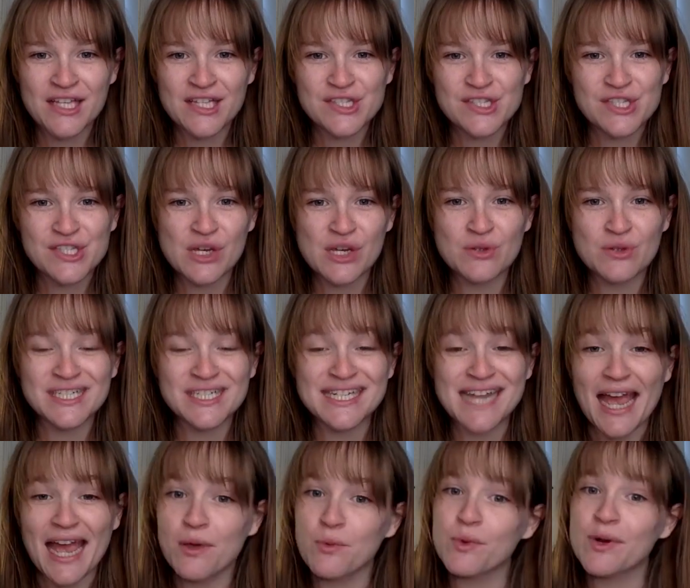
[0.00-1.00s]
So
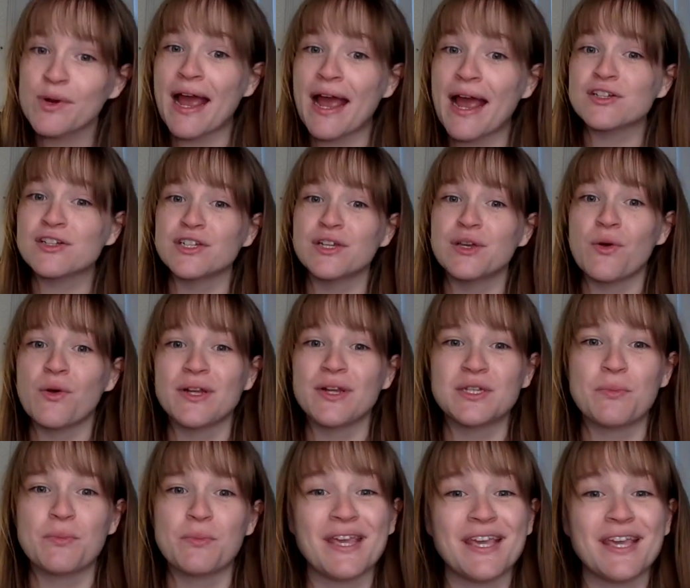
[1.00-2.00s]
tonight we're actually going
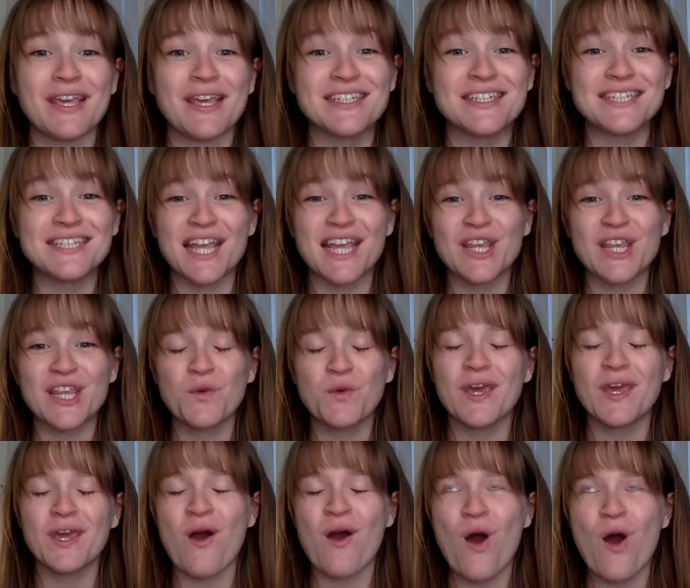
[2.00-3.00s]
to be
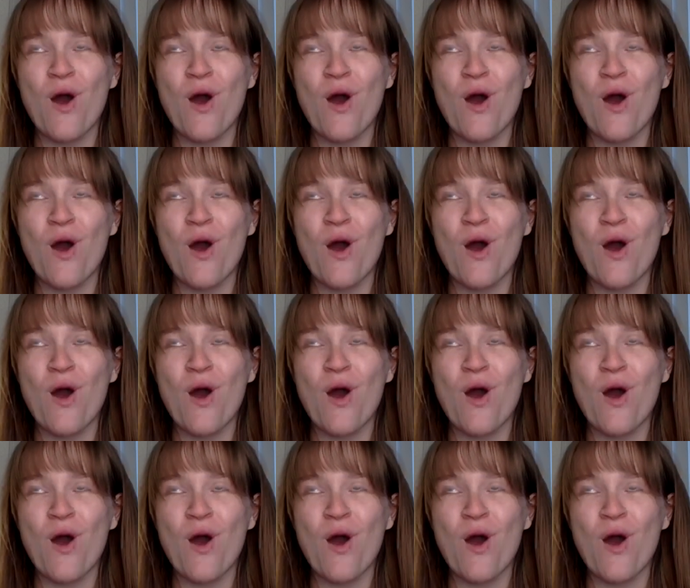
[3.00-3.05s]
continuing